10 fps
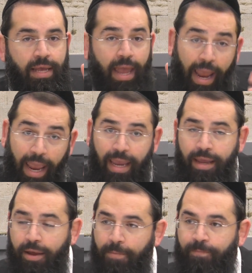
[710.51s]

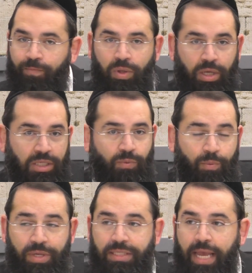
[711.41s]
A is what
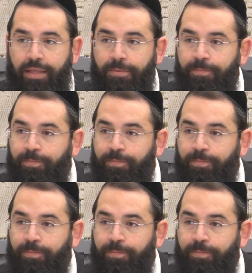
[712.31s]
we said.